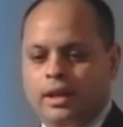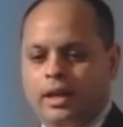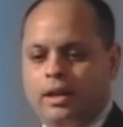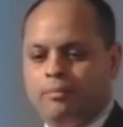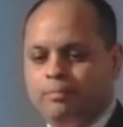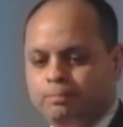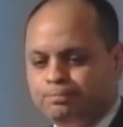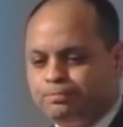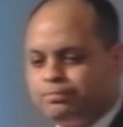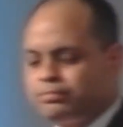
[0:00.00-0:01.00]

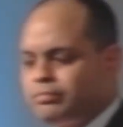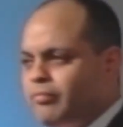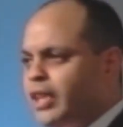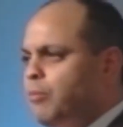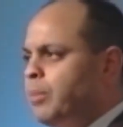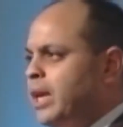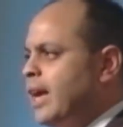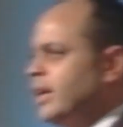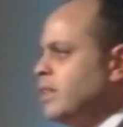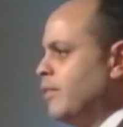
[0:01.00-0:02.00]

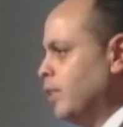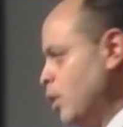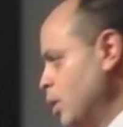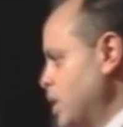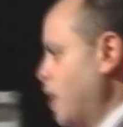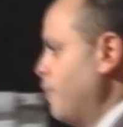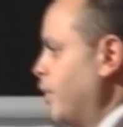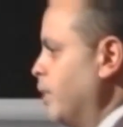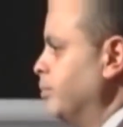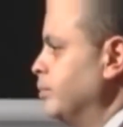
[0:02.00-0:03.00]
BHAGs have a long time
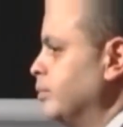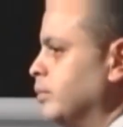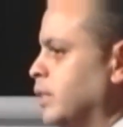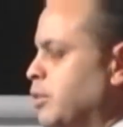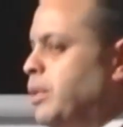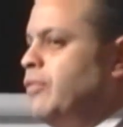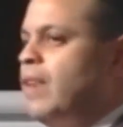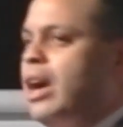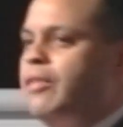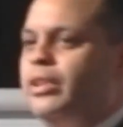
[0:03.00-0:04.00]
frame. It can be
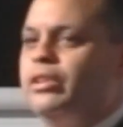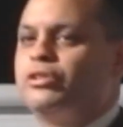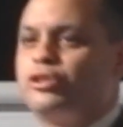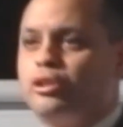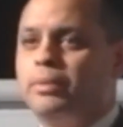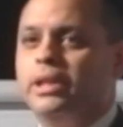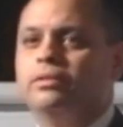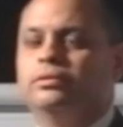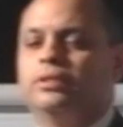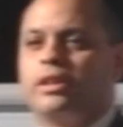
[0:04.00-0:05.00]
5 years, should
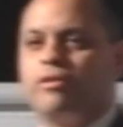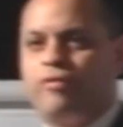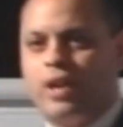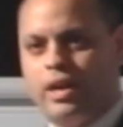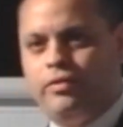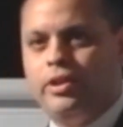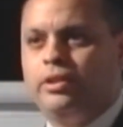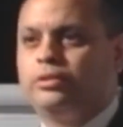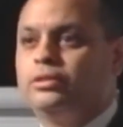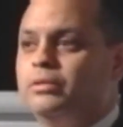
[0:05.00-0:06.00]
be like a
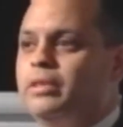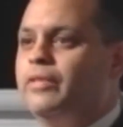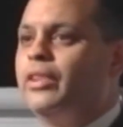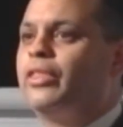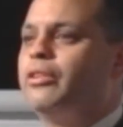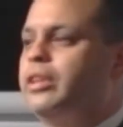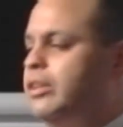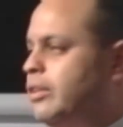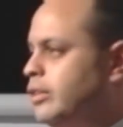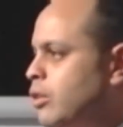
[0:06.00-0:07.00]
5-year, even
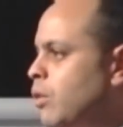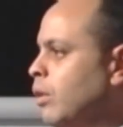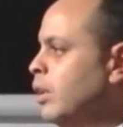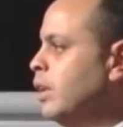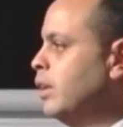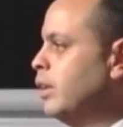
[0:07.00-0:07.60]
30-year goal.